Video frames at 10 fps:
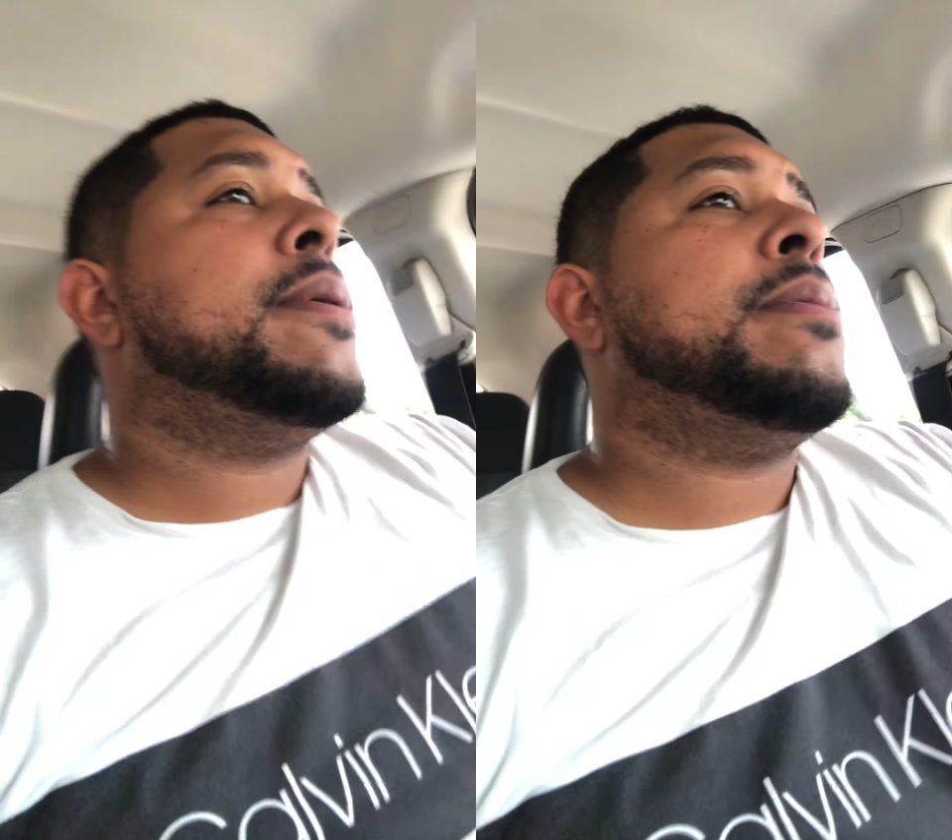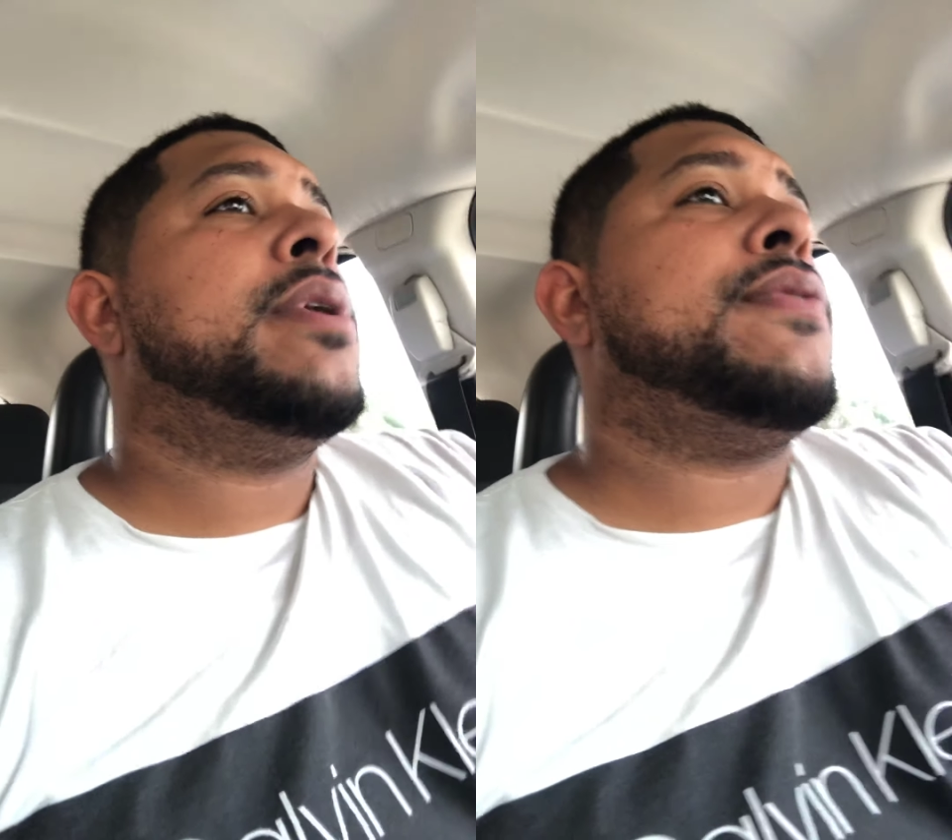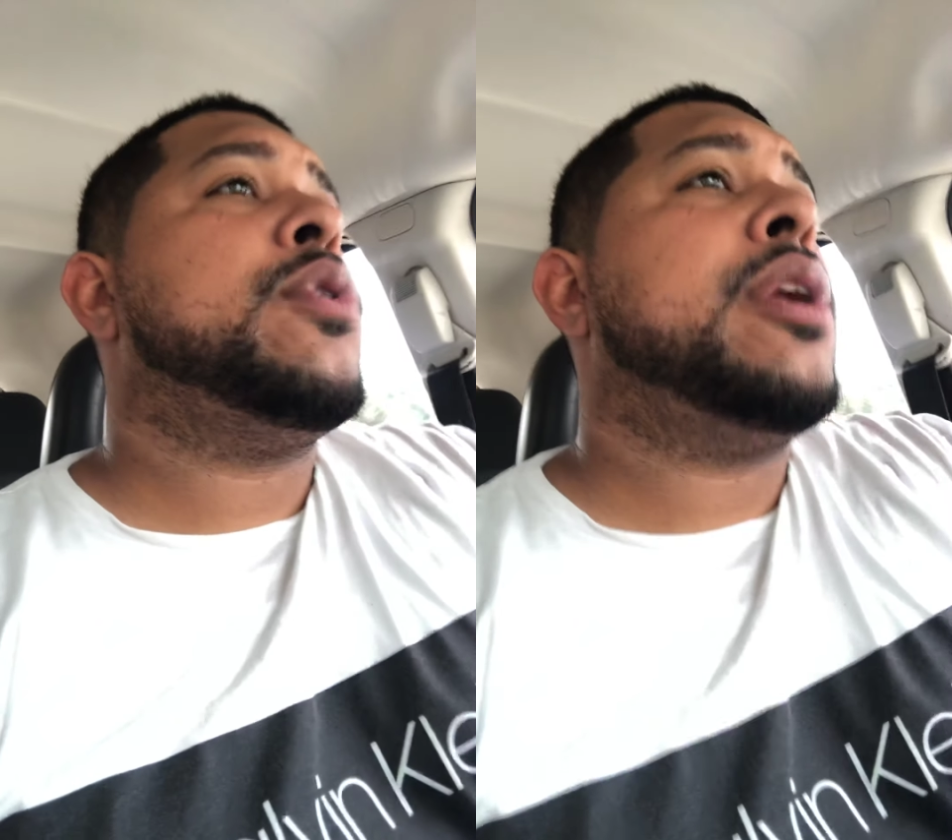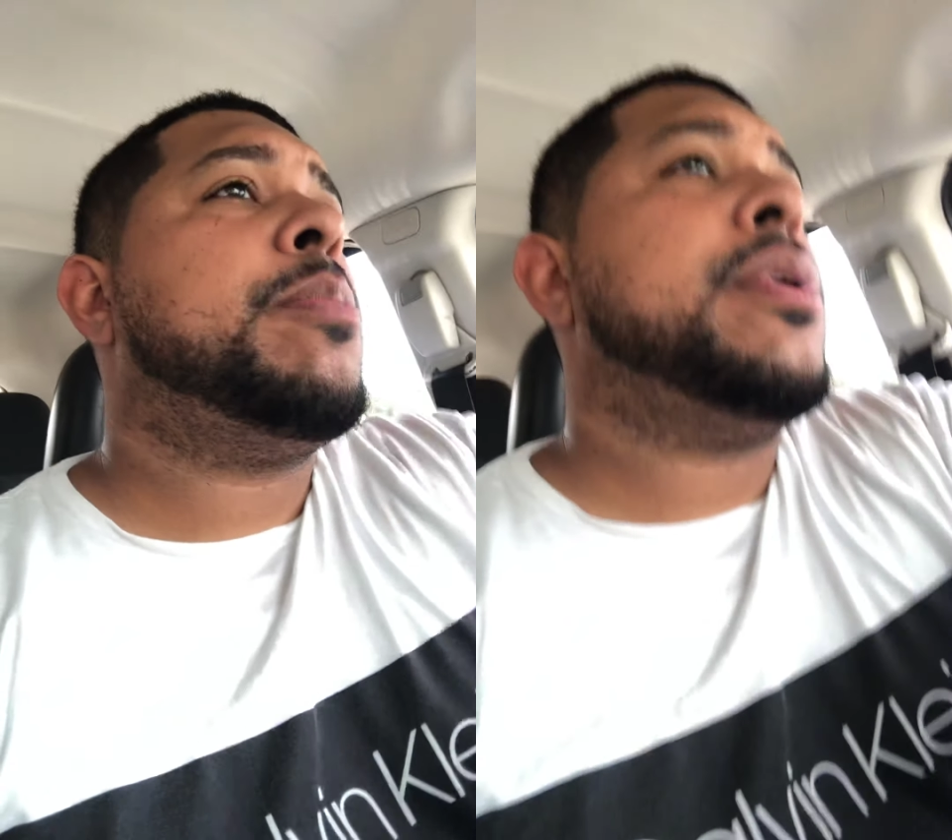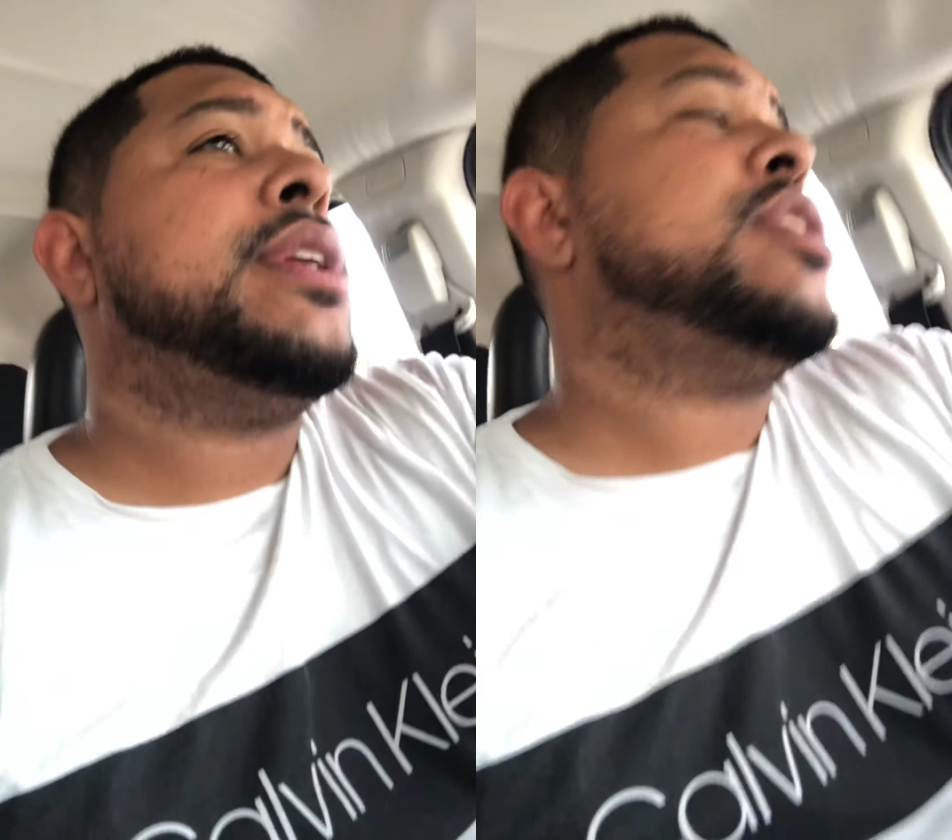But if you ain't
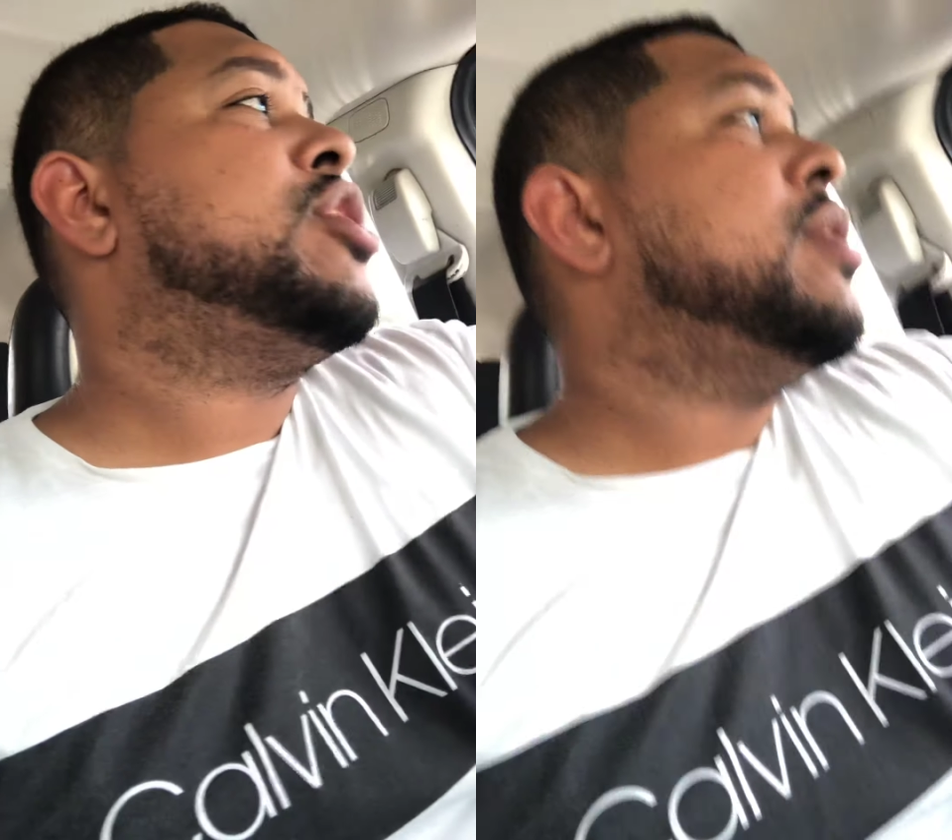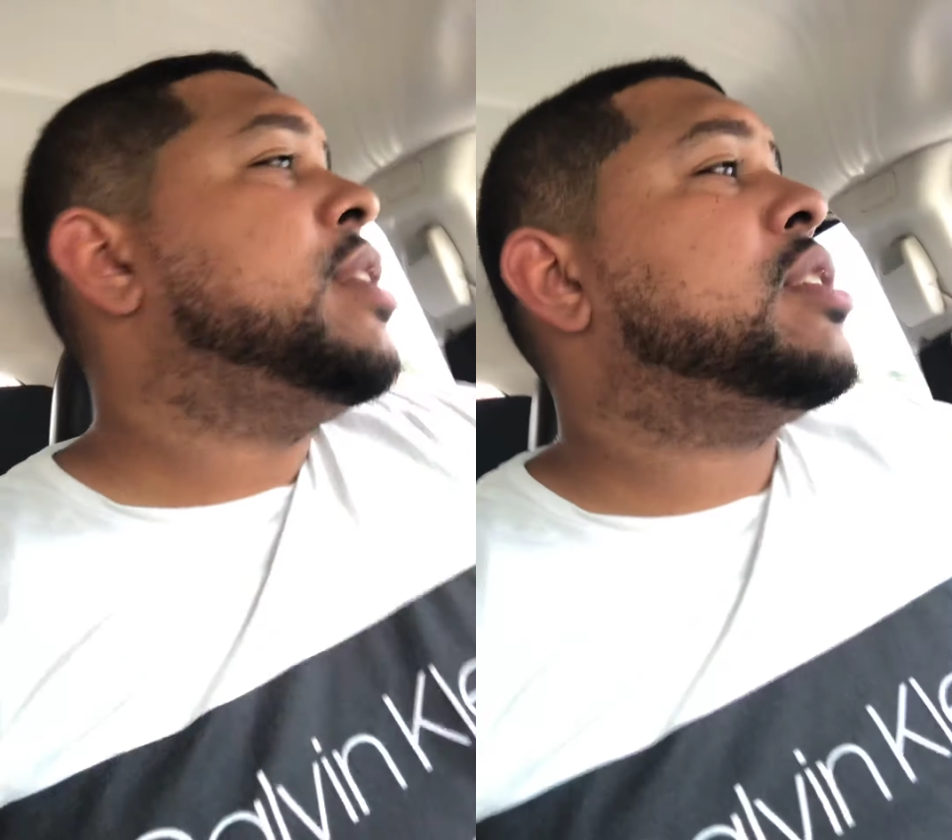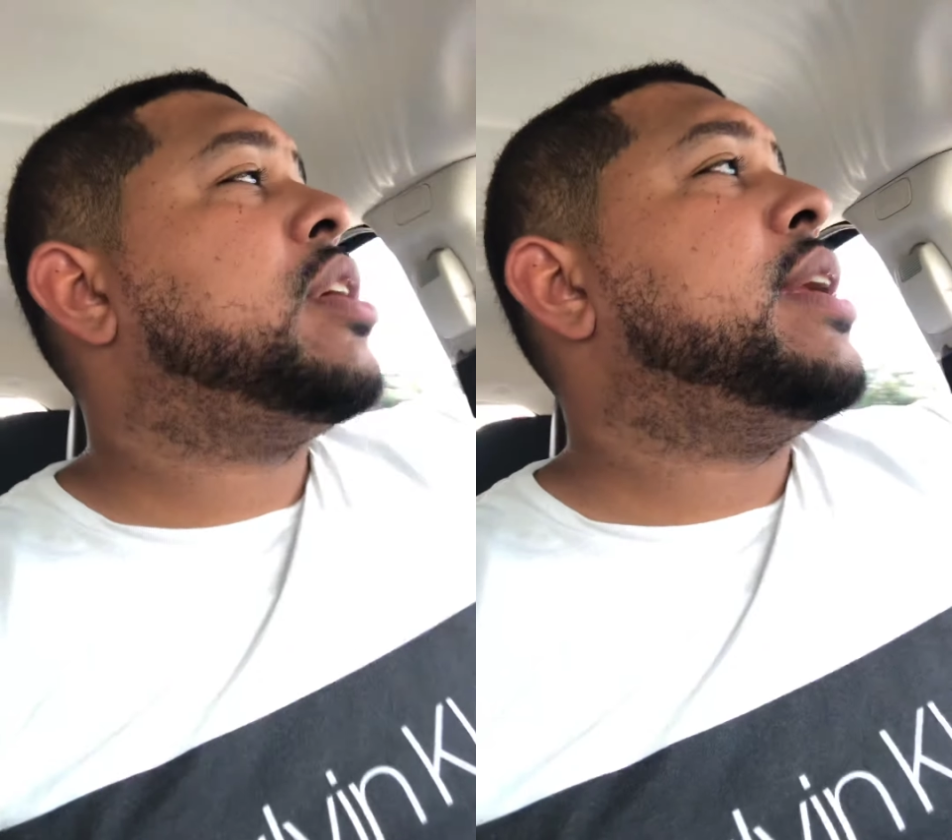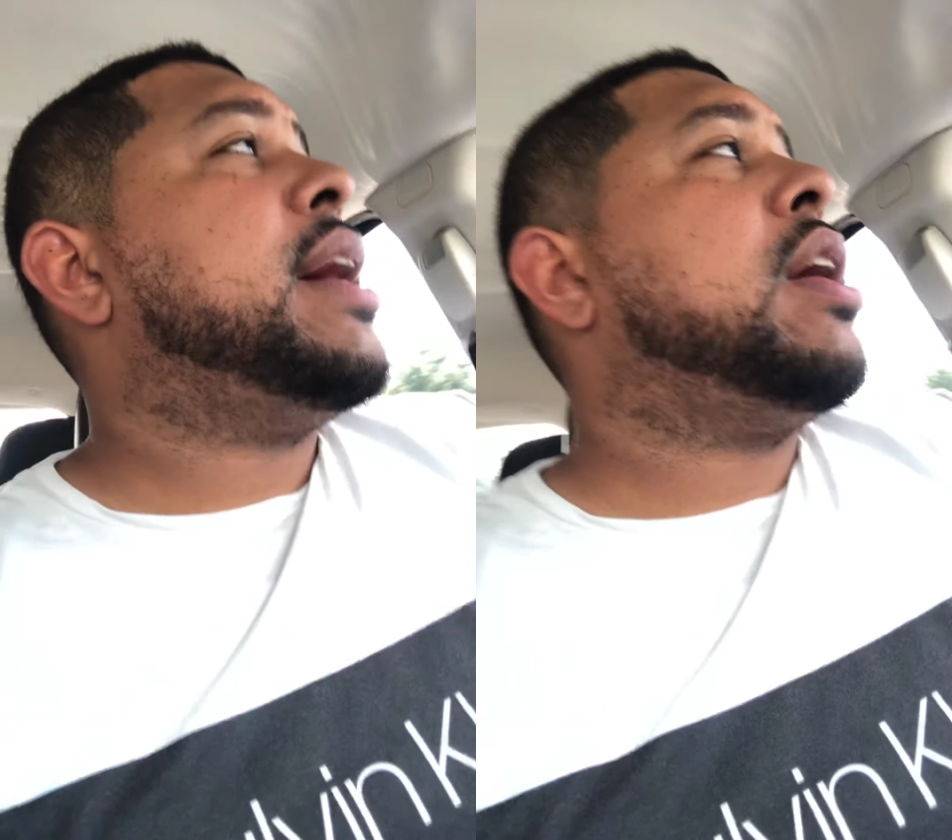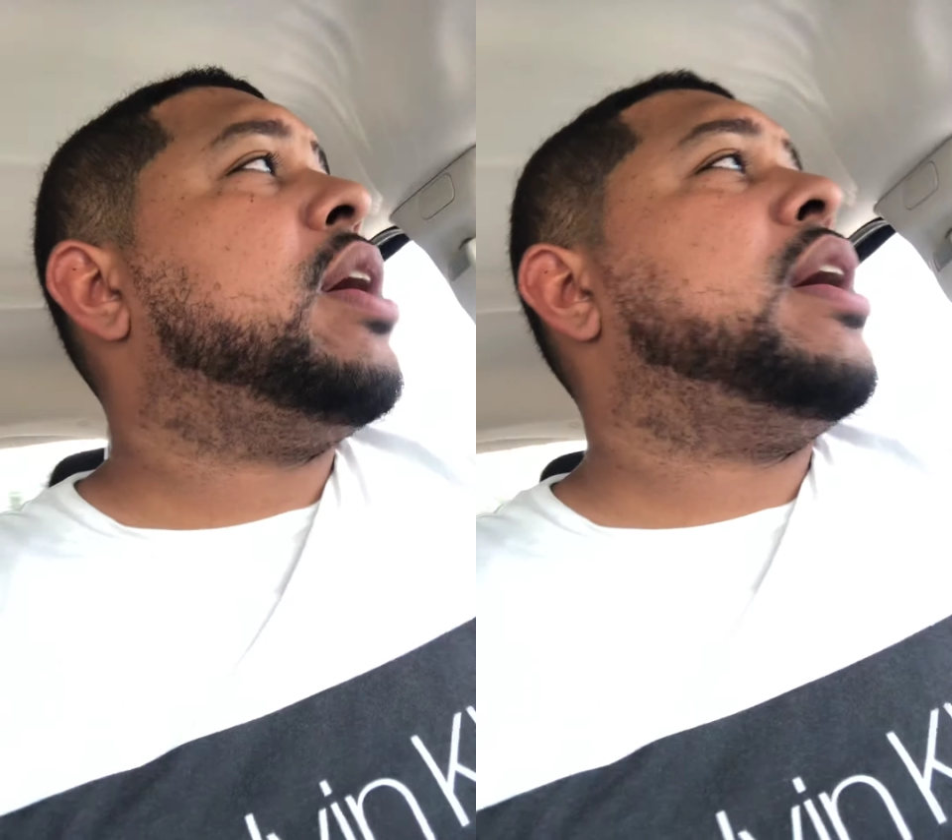putting insurance on
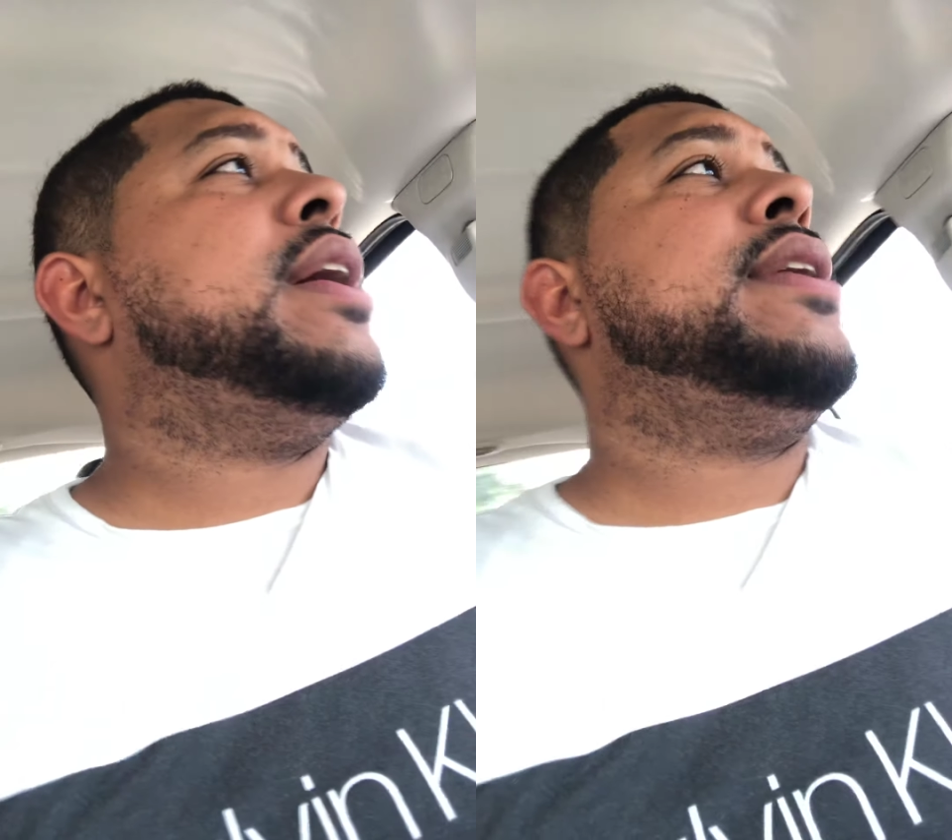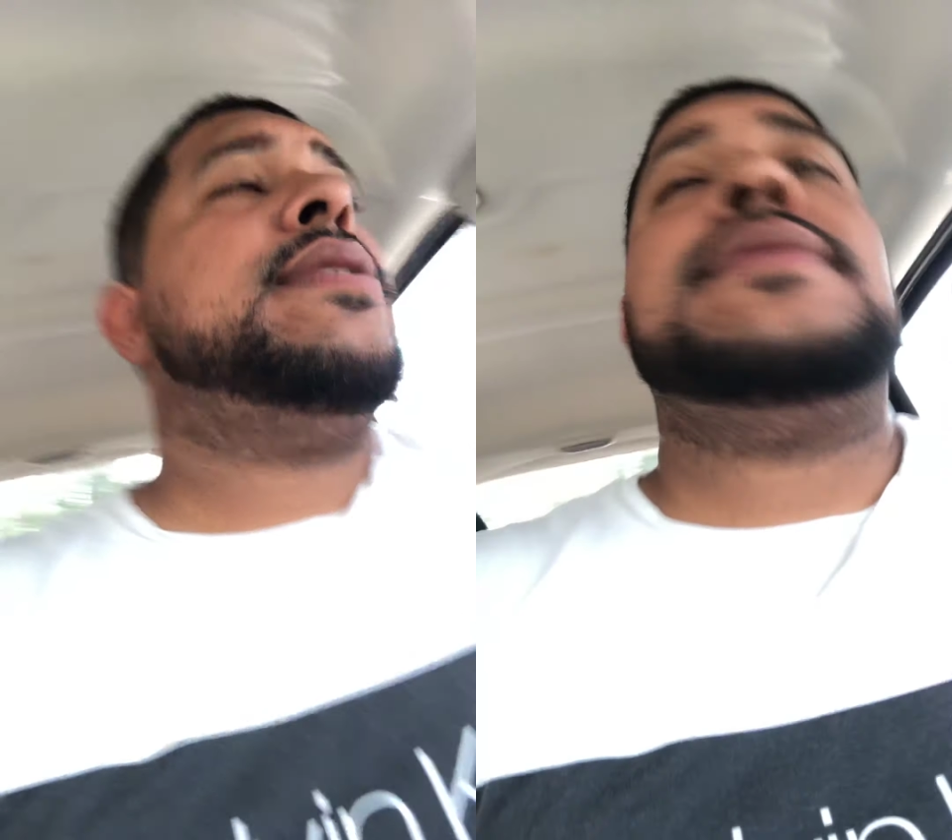that car,